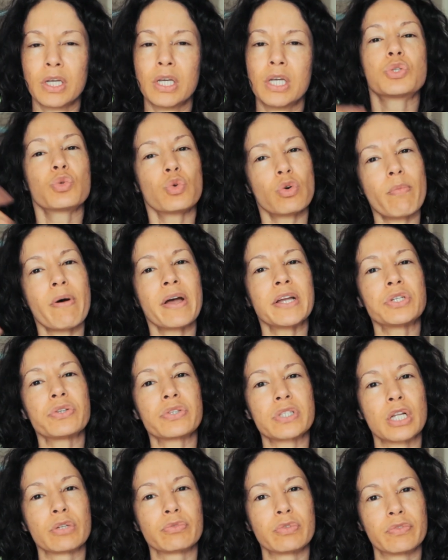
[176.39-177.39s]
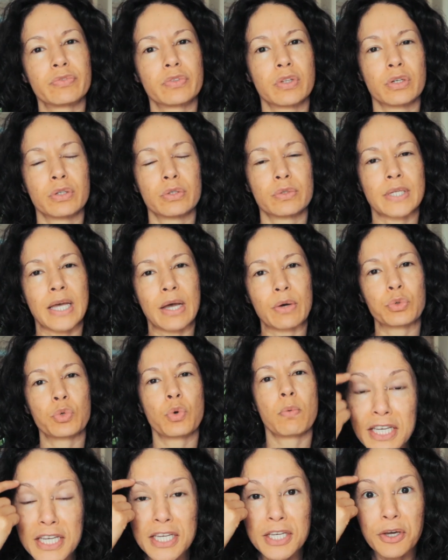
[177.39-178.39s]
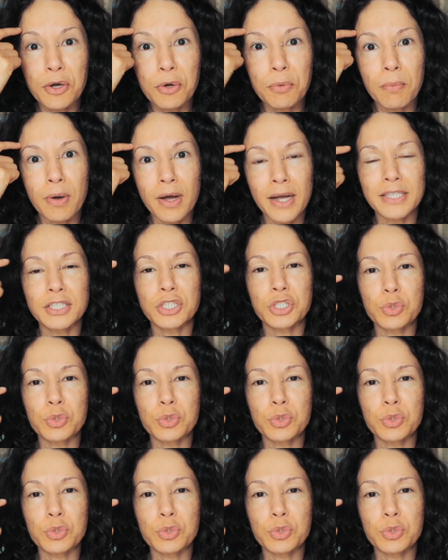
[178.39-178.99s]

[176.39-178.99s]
So remind yourself of those, how your ego mind,